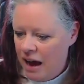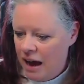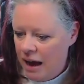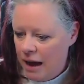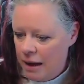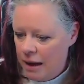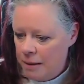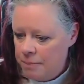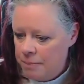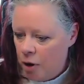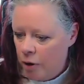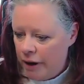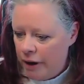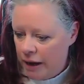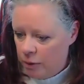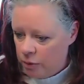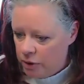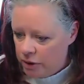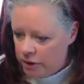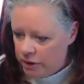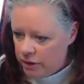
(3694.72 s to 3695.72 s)

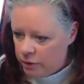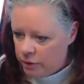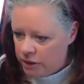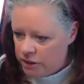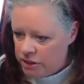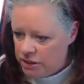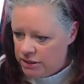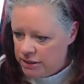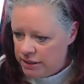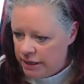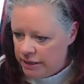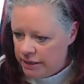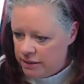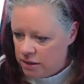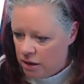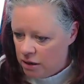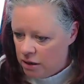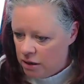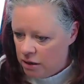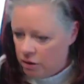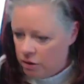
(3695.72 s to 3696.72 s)
Okay, where are the questions that I
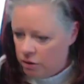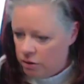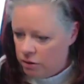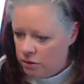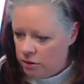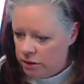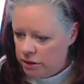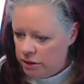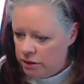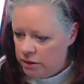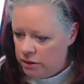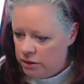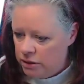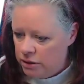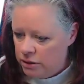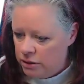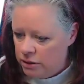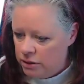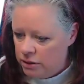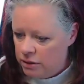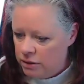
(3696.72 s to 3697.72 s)
saw
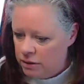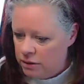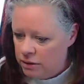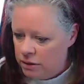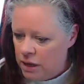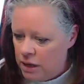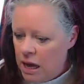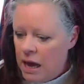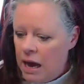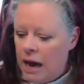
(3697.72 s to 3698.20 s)
earlier?